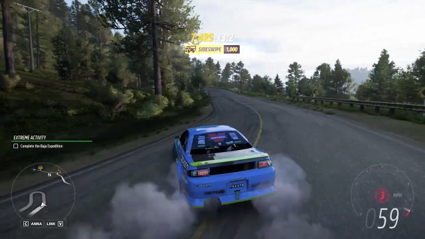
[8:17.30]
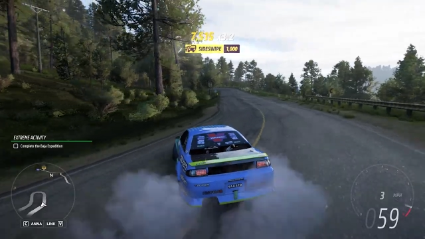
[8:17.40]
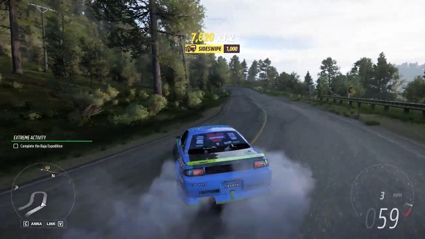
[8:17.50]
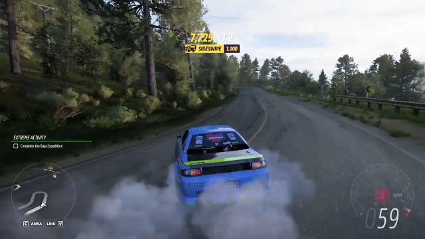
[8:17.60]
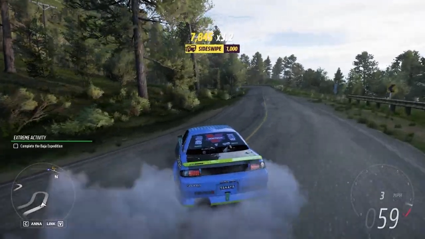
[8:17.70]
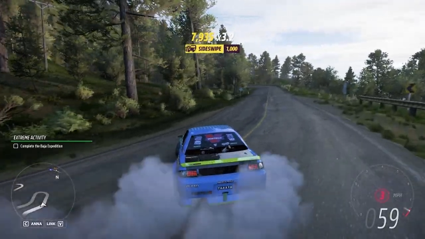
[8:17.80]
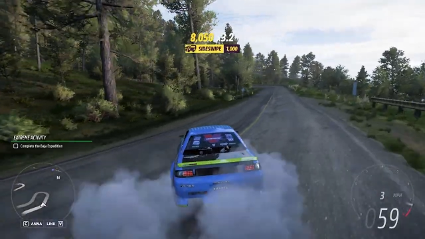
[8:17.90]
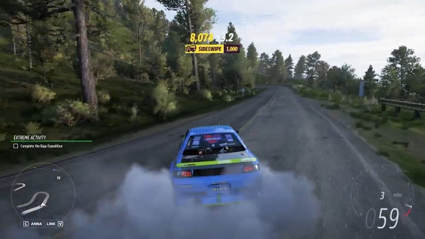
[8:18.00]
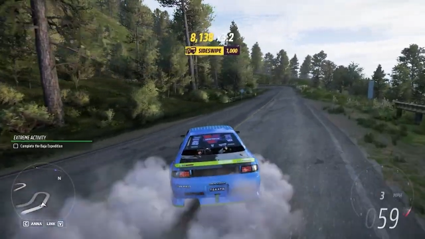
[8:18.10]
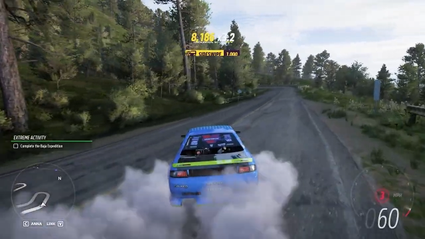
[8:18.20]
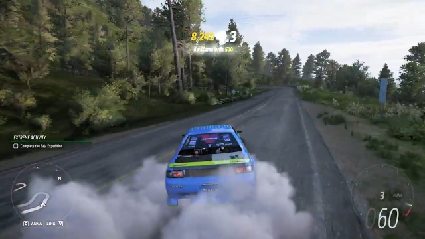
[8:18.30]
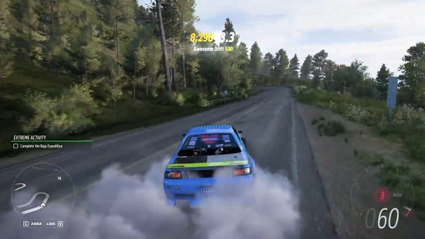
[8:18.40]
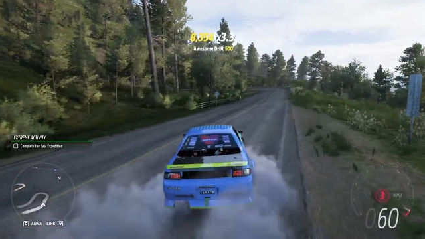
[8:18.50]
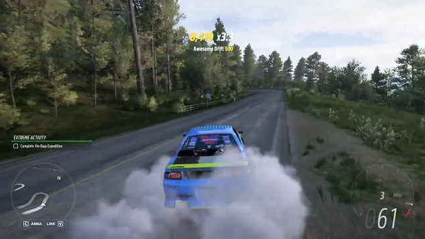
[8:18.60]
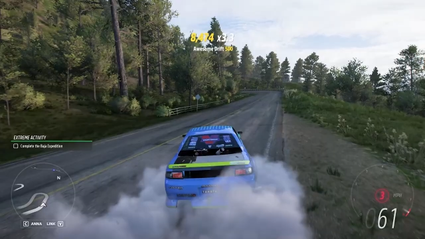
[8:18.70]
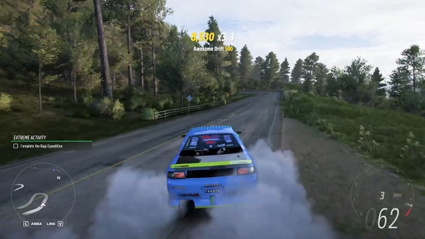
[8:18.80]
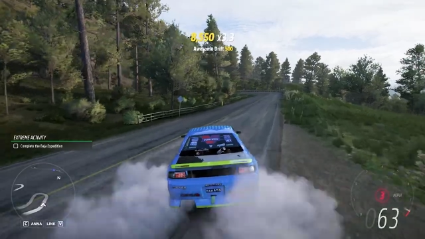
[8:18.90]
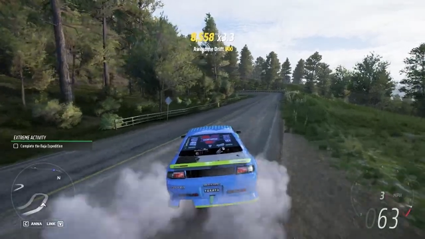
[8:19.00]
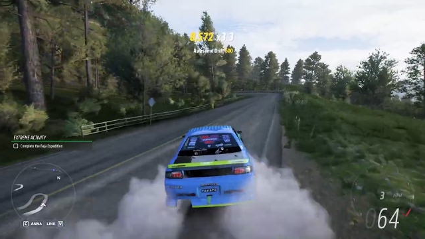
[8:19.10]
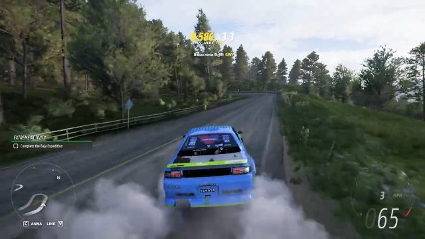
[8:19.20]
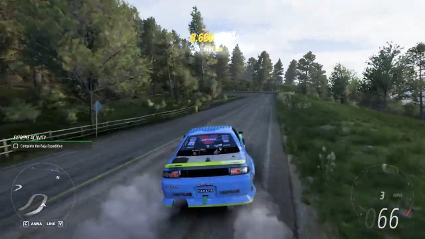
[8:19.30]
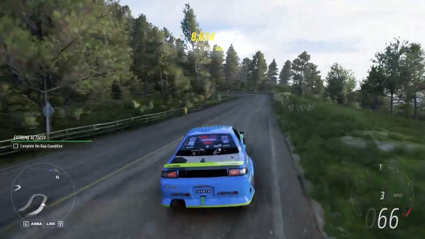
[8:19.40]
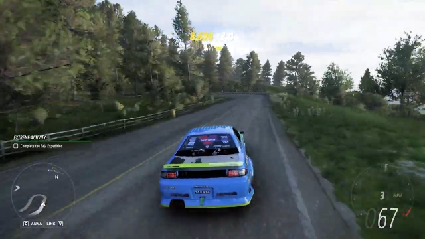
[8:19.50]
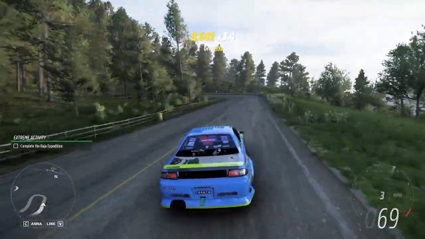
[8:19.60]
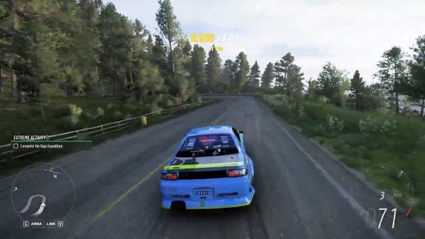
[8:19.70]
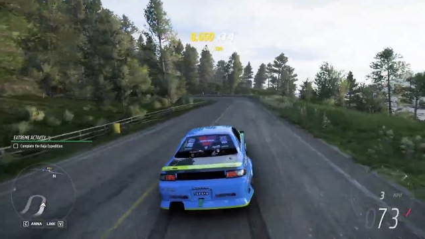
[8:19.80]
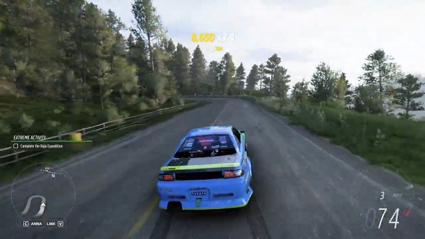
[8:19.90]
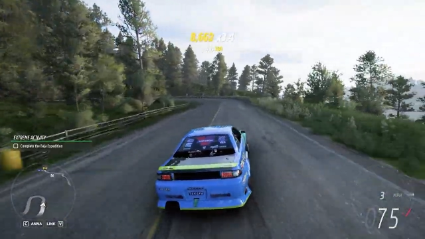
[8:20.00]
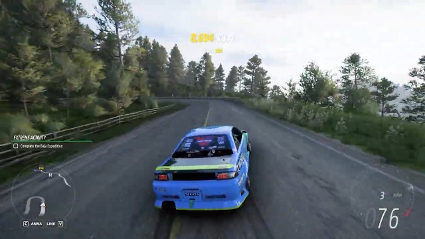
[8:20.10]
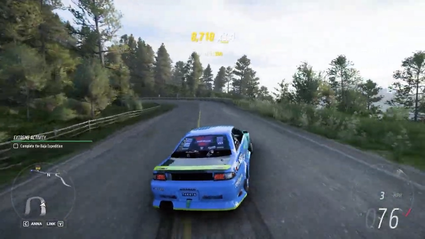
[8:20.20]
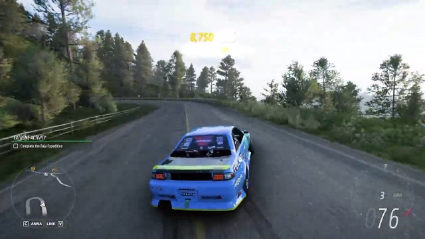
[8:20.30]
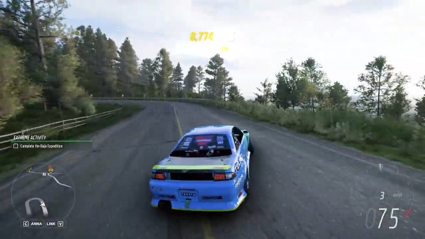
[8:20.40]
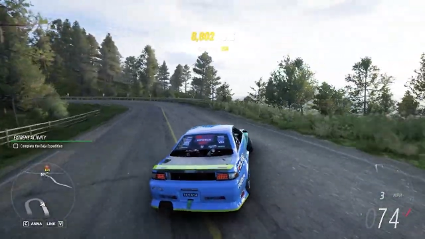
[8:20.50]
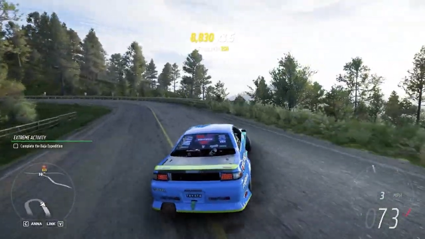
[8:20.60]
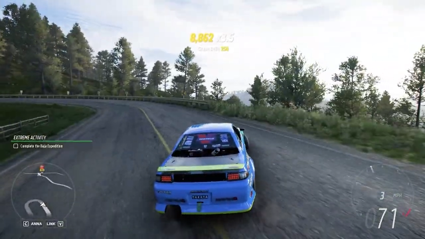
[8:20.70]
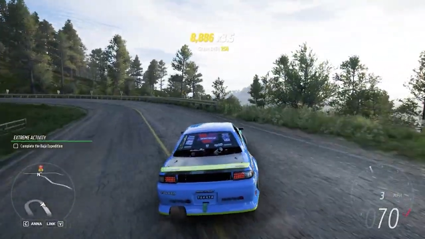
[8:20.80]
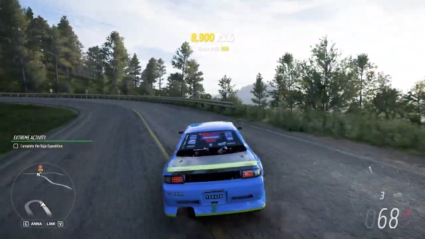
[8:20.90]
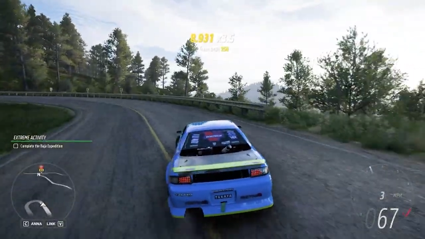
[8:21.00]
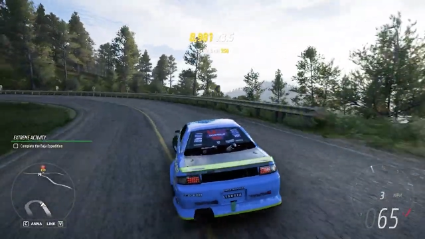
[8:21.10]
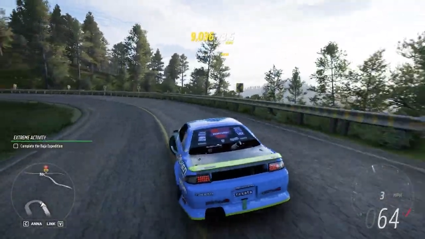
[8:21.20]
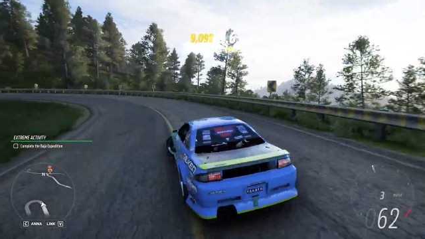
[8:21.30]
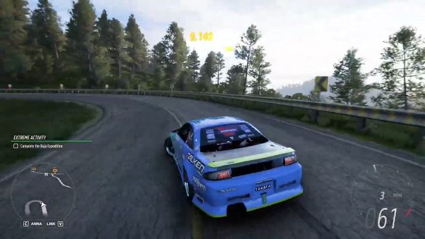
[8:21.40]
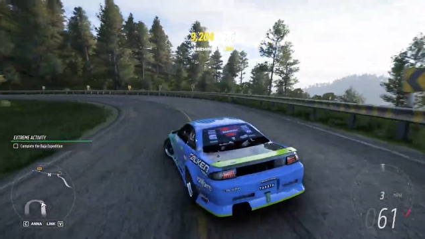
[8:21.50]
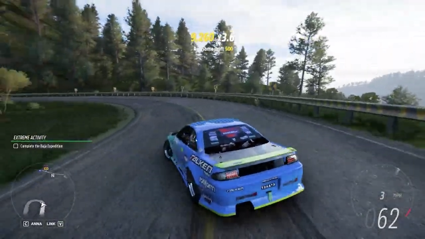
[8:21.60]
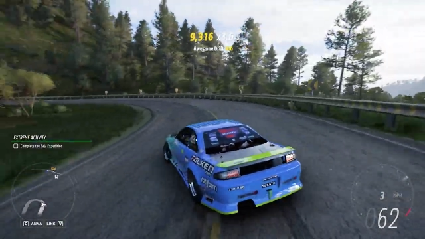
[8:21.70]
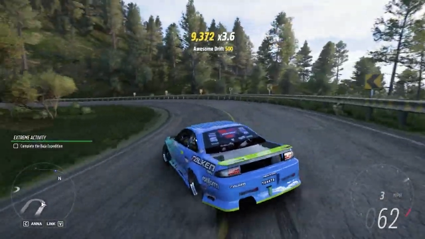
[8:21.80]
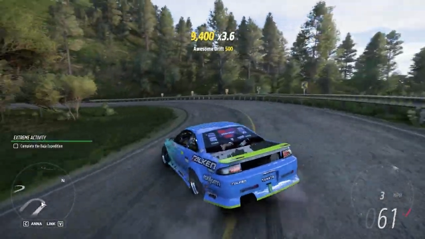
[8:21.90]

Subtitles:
Nobody's mouth can be seen.